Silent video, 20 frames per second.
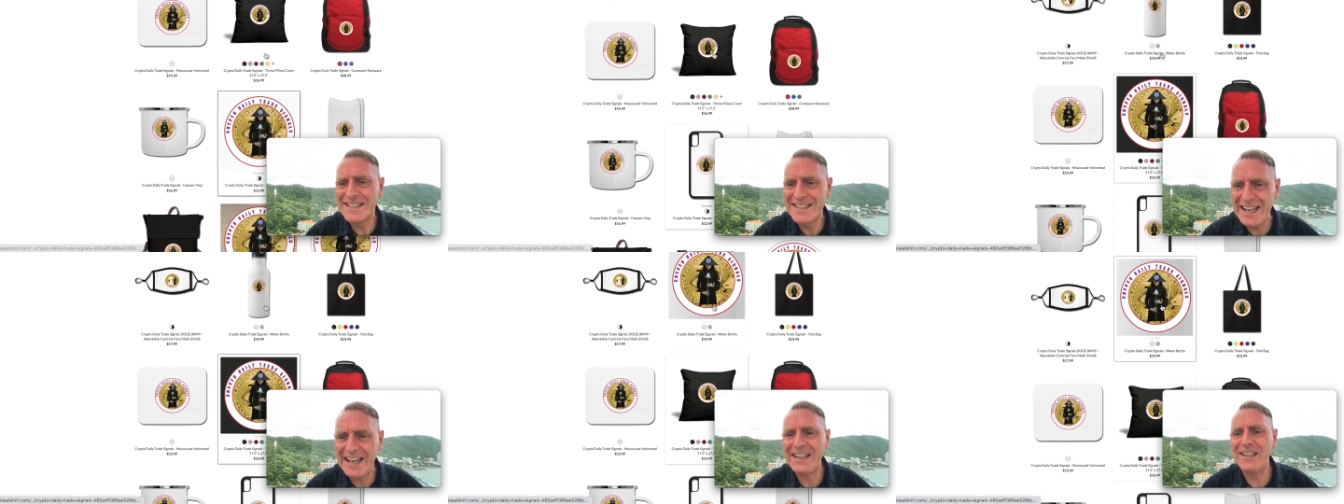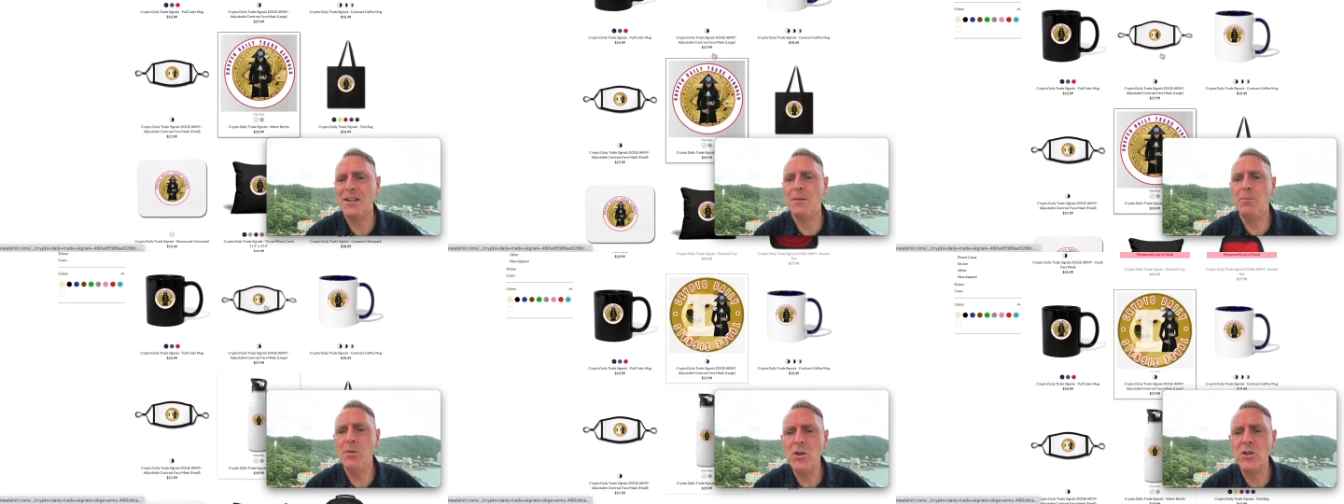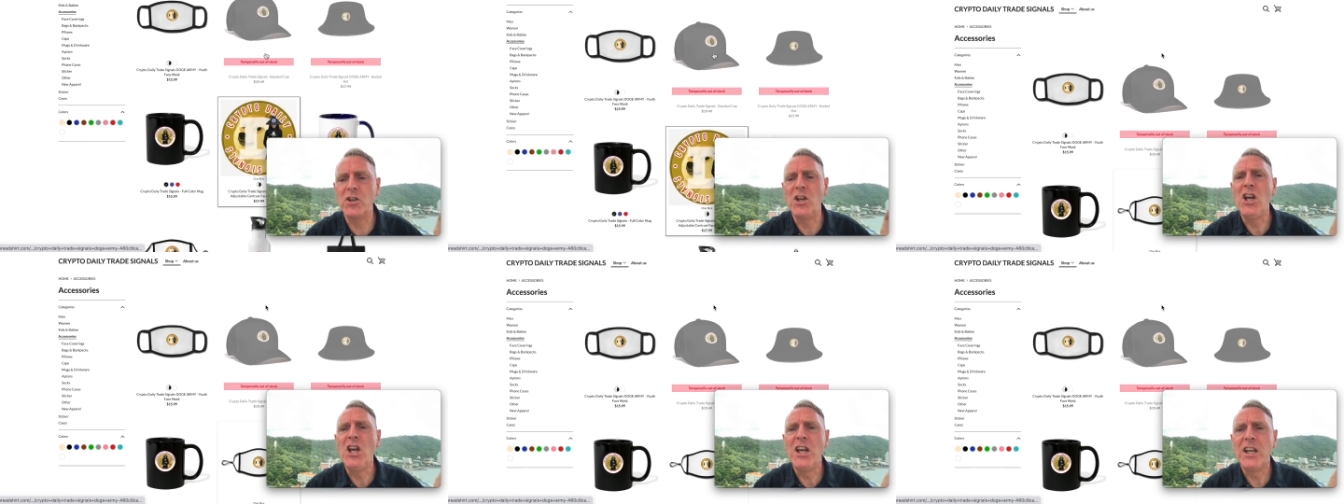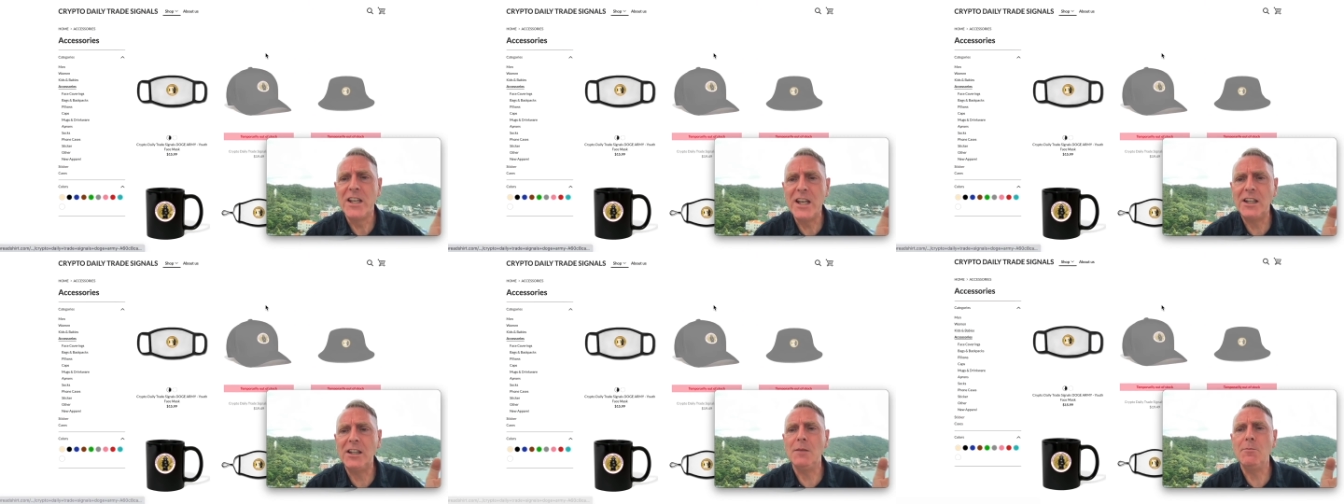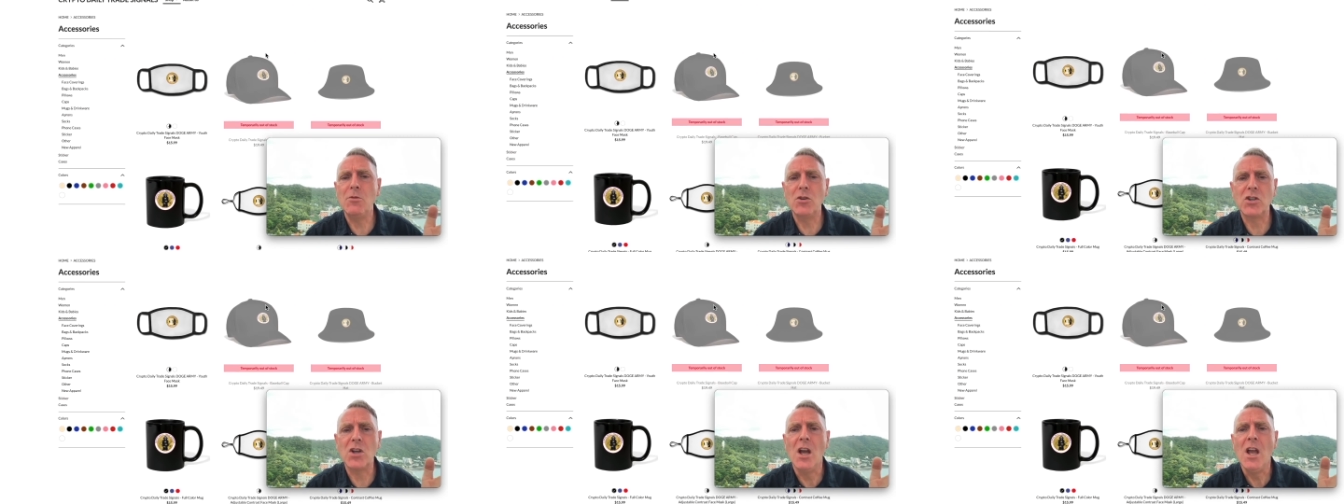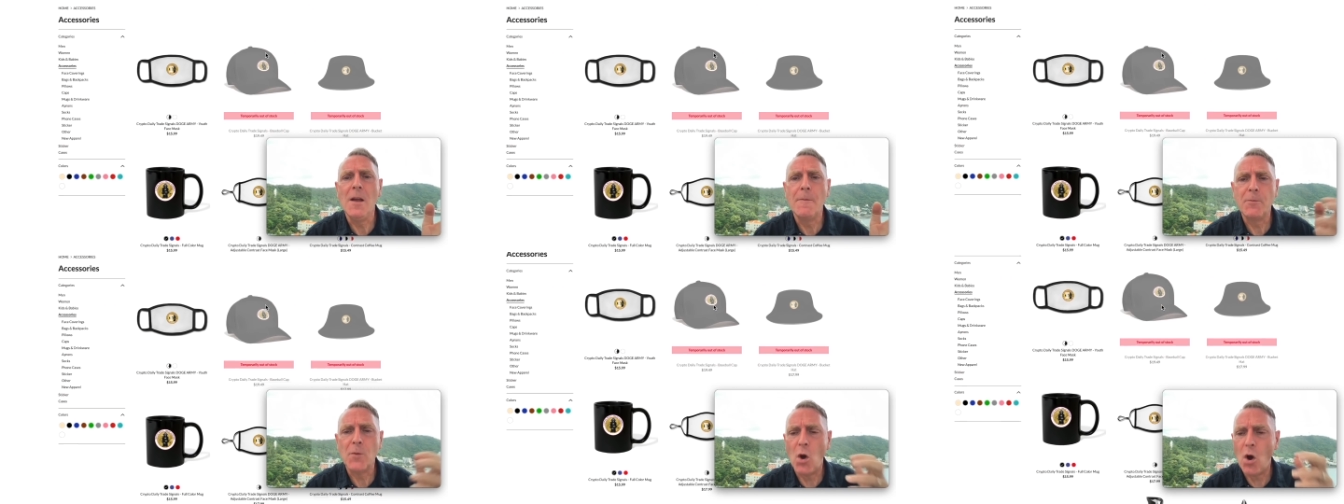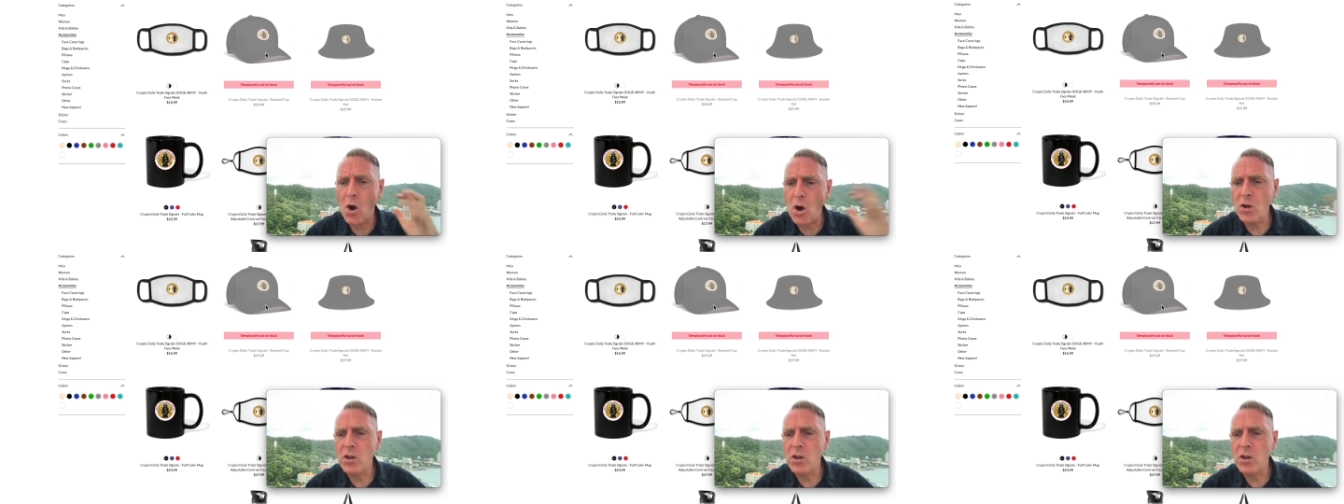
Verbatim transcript: Get the merch. Get the merch. All